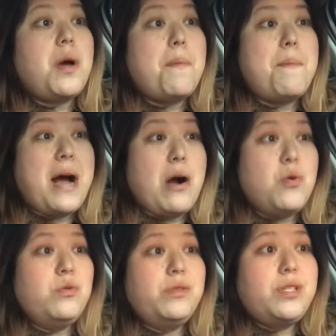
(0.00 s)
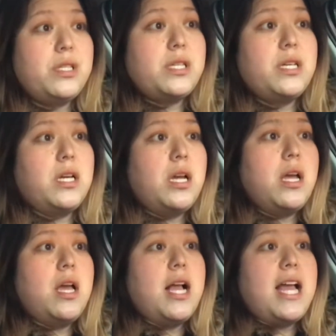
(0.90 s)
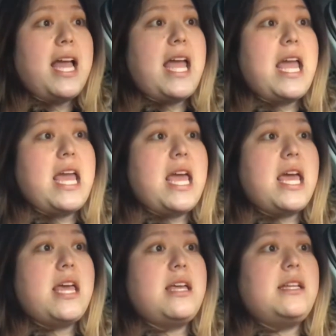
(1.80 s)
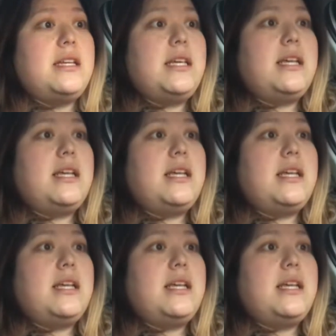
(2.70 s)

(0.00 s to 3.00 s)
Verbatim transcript: about, and